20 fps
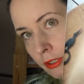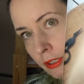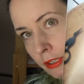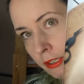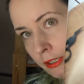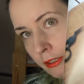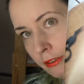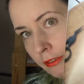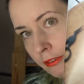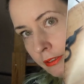
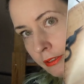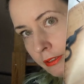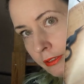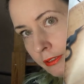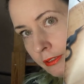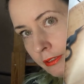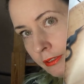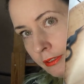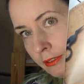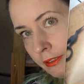So
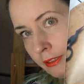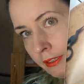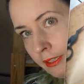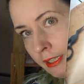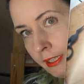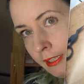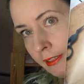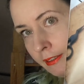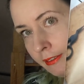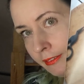
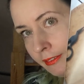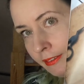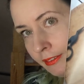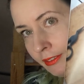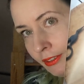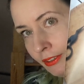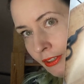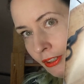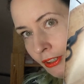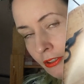yeah,
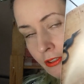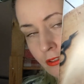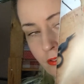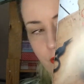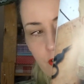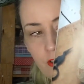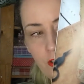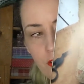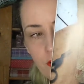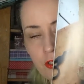
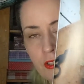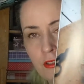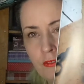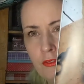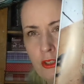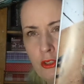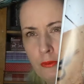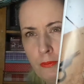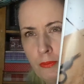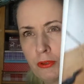lots
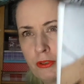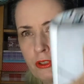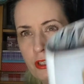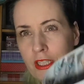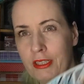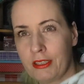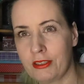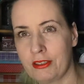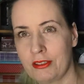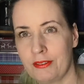of new
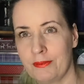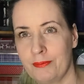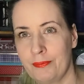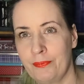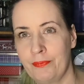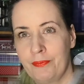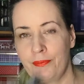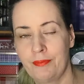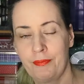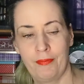projects
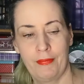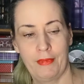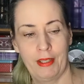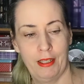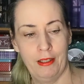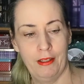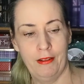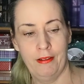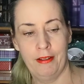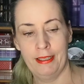
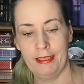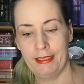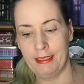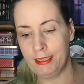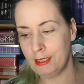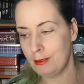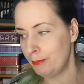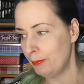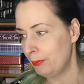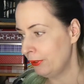
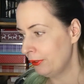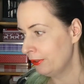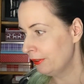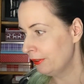lined up.